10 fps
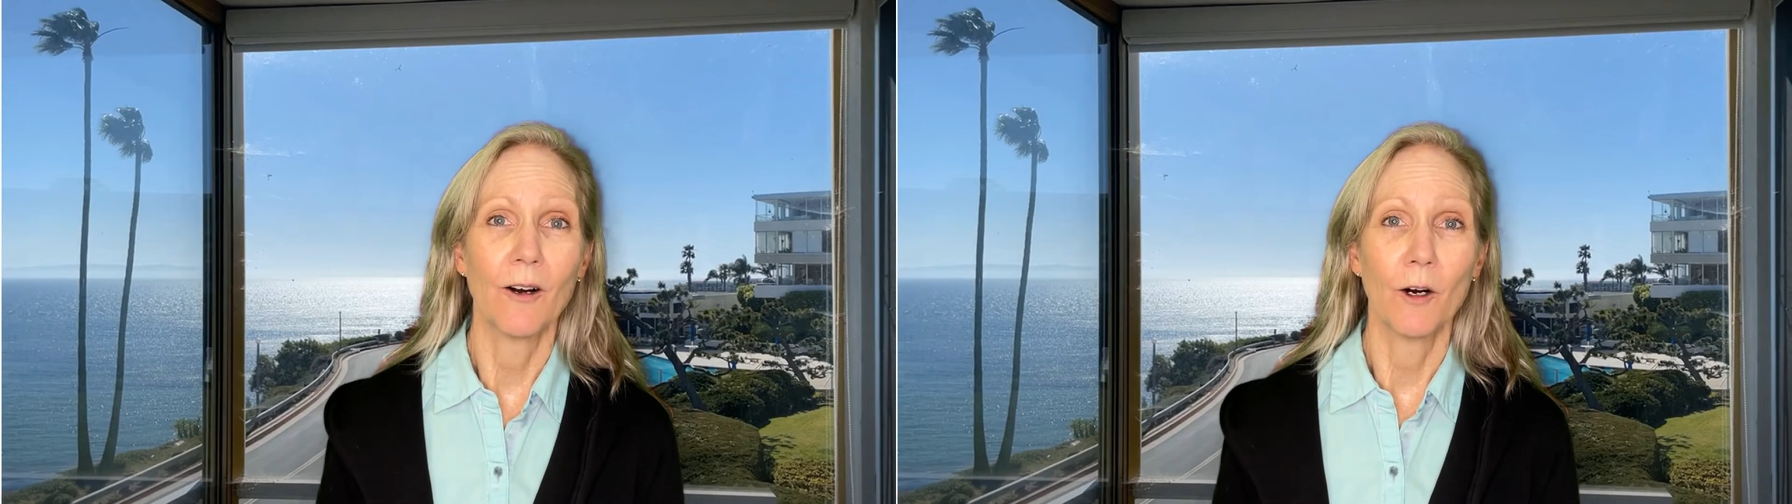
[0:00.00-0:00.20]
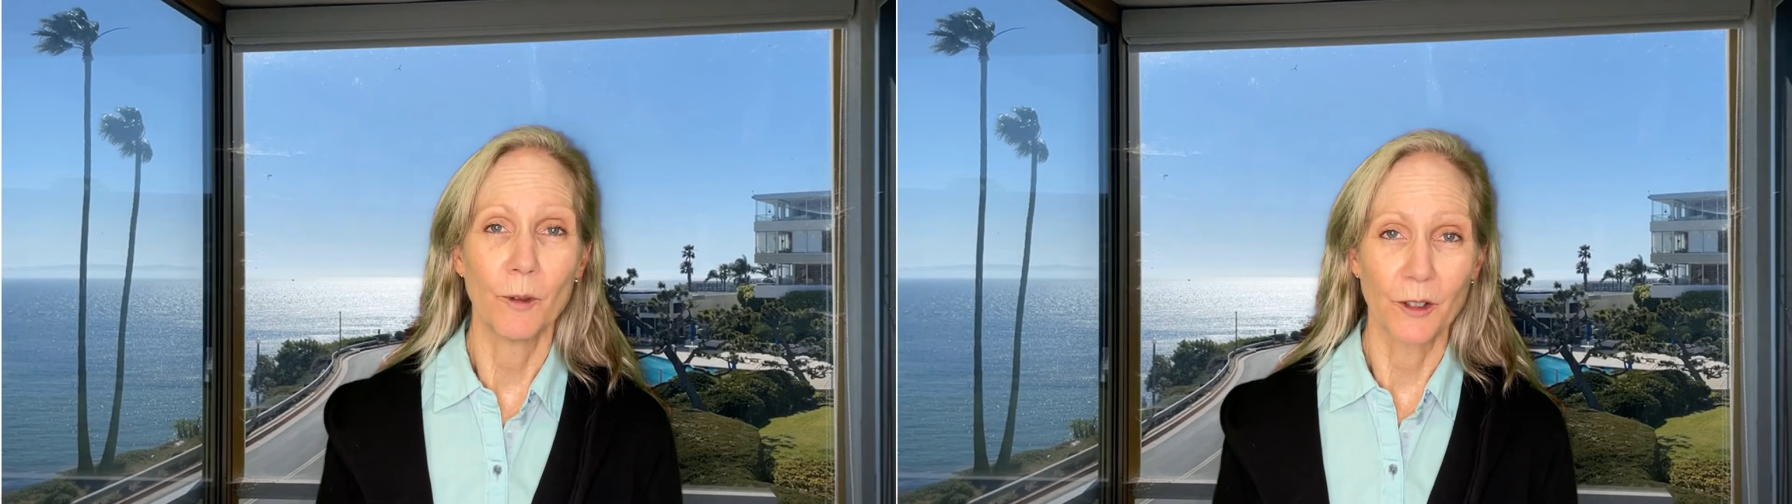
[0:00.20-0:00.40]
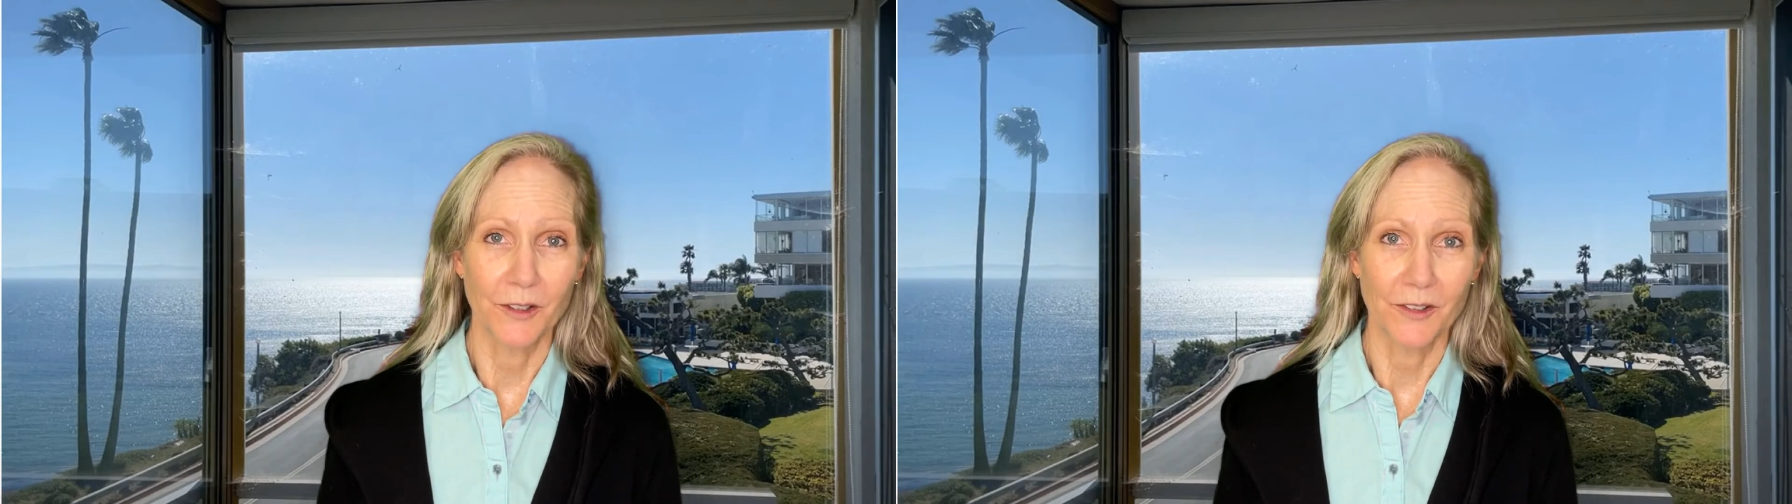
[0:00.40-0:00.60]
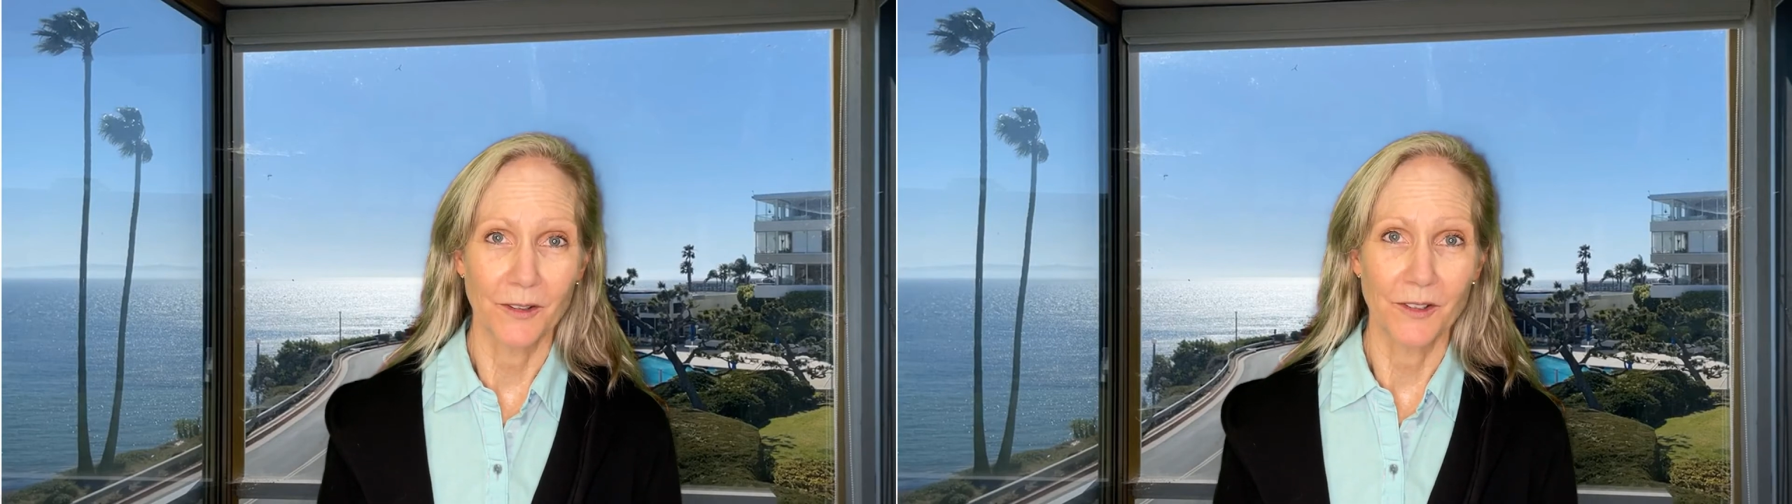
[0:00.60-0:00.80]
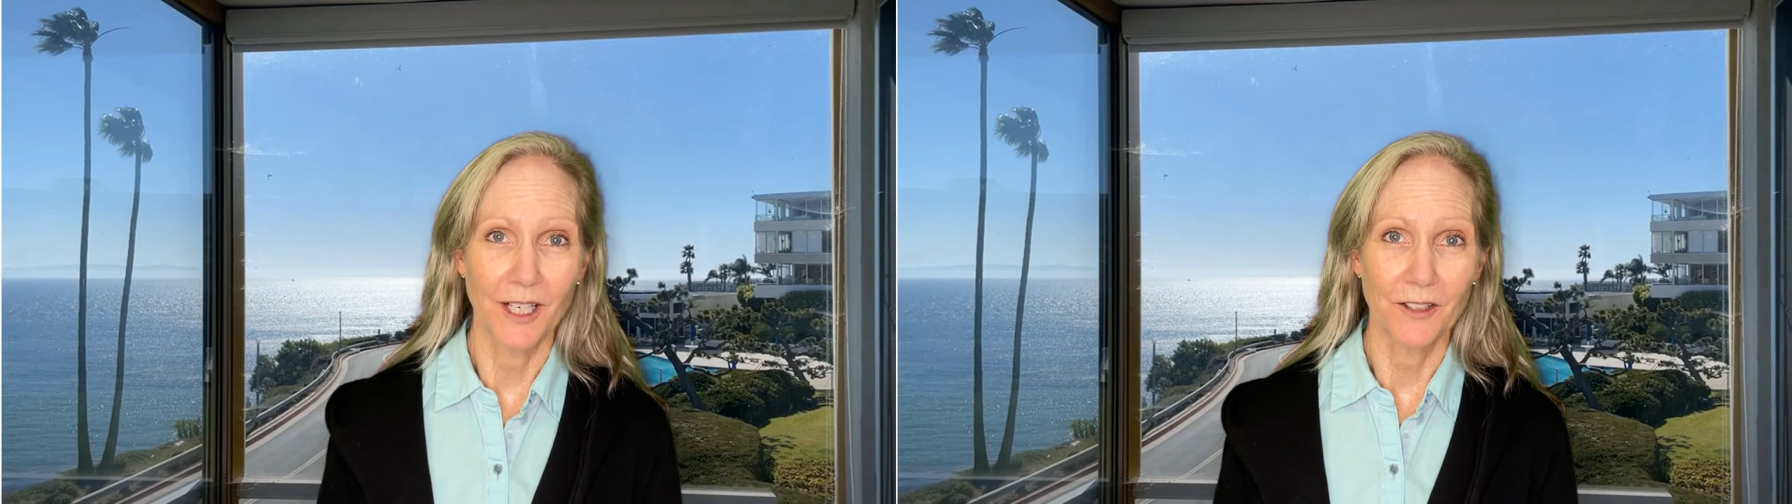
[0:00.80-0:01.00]
homeowners
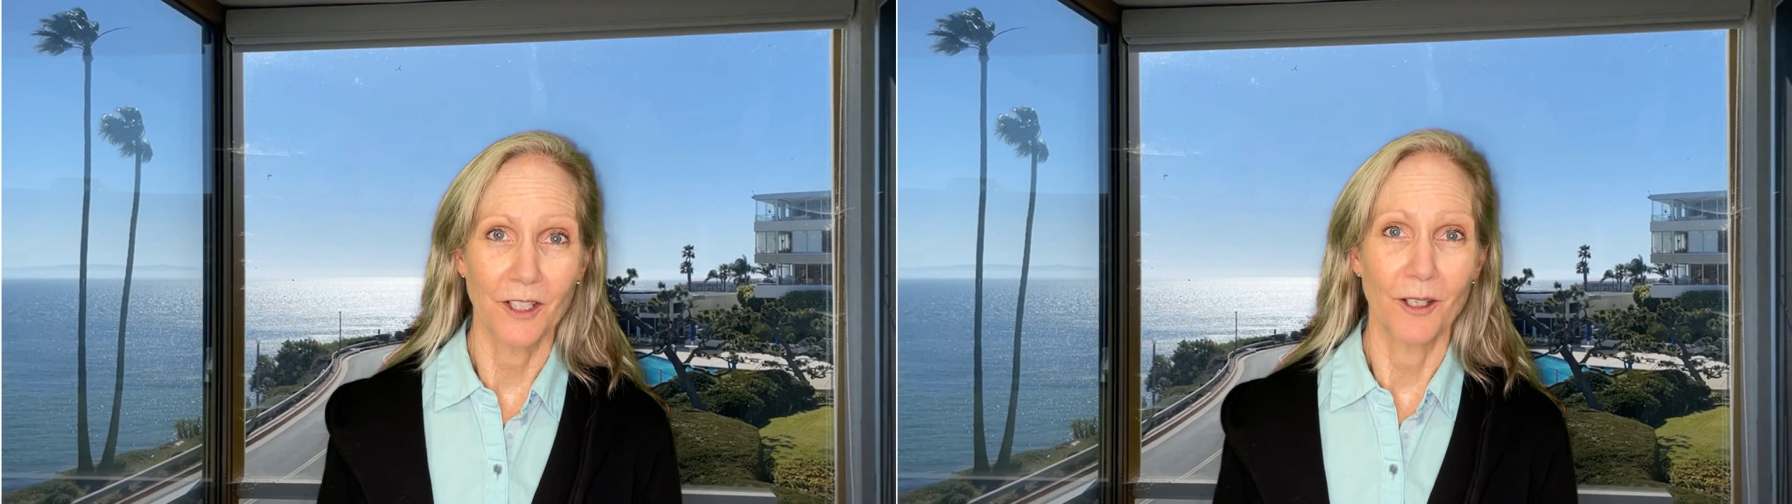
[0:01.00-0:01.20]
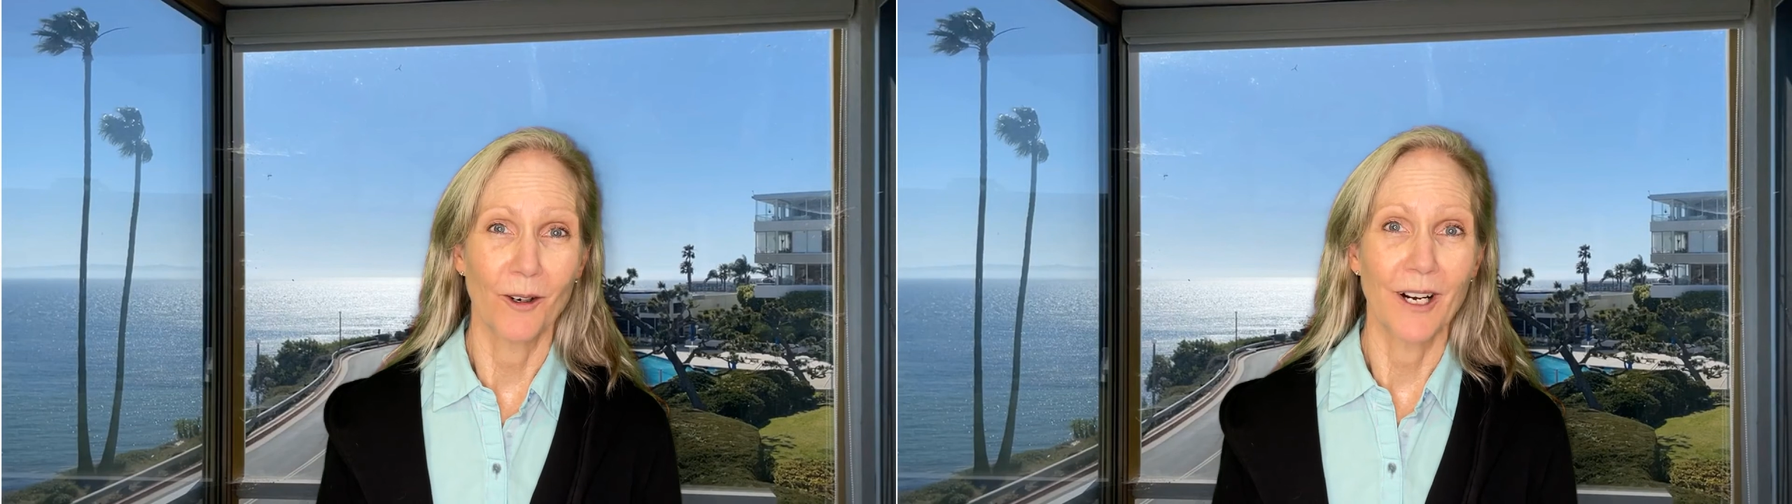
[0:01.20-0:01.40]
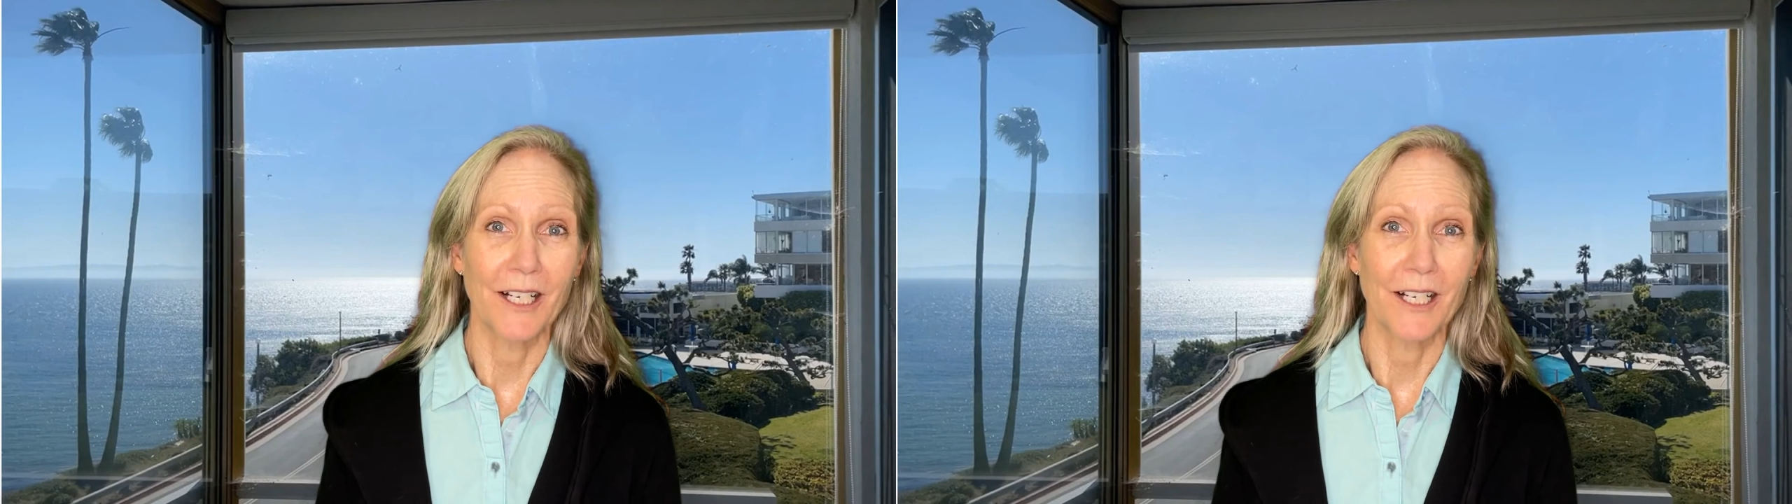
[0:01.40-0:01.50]
association or